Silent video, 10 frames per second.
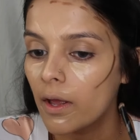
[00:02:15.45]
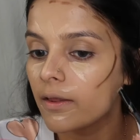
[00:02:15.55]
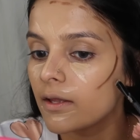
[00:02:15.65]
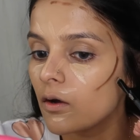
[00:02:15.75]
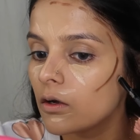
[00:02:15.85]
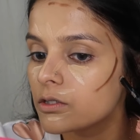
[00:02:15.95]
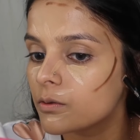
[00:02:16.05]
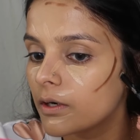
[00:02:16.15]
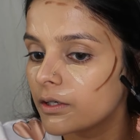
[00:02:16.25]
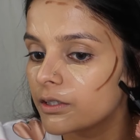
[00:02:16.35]
and then
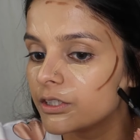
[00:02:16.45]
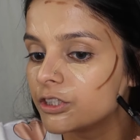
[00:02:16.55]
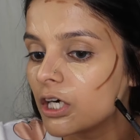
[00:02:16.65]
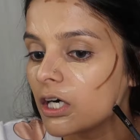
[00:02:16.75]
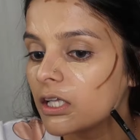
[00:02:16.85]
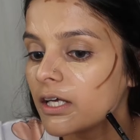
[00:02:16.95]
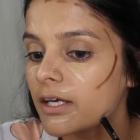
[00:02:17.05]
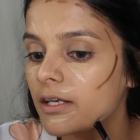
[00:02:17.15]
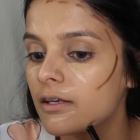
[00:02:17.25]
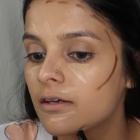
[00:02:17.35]
also under the
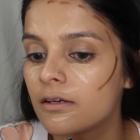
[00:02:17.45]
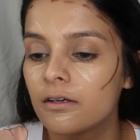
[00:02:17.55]
jawline.